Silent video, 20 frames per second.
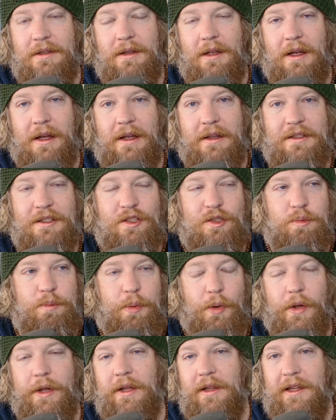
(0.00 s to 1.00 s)
uh,
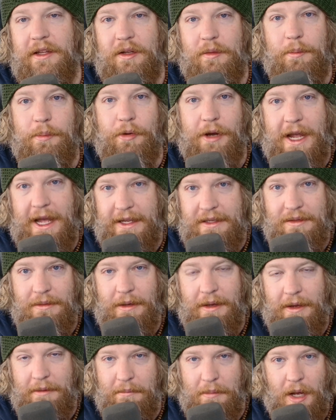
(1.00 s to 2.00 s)
spoiled little brat
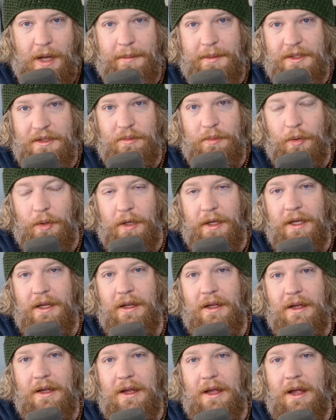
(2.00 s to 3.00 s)
and mama's boy.
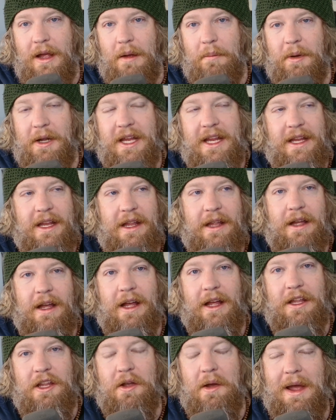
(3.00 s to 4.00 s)
But he,
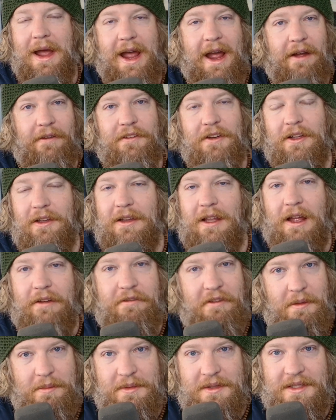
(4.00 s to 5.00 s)
you have to
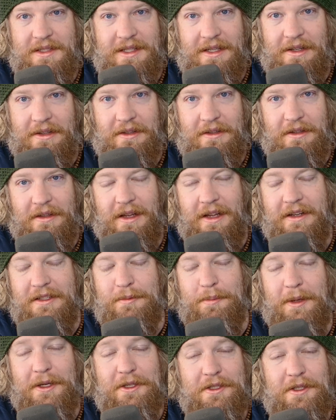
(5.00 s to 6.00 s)
love him still, and
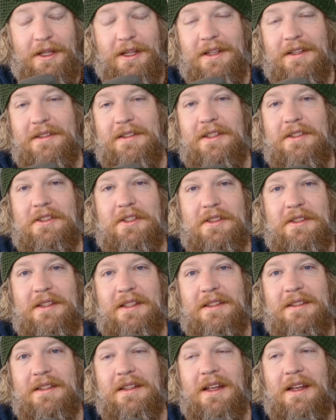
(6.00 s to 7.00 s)
especially because he's just
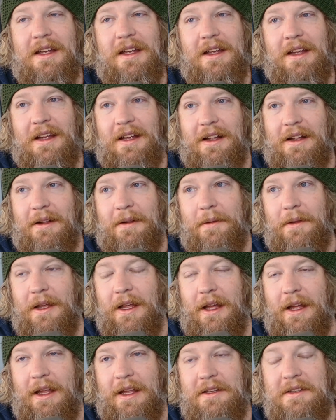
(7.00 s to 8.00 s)
this
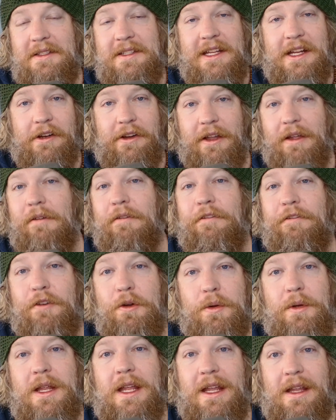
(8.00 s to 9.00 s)
endearing
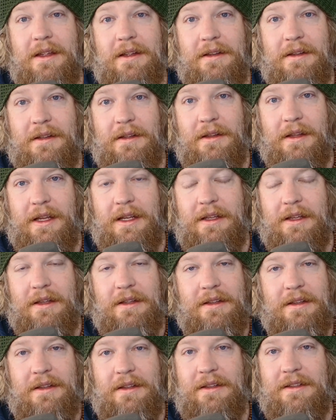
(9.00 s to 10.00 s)
foodie. Like
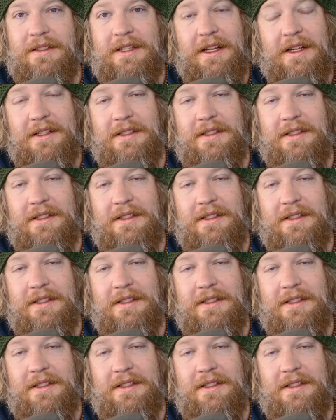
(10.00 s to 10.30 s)
setting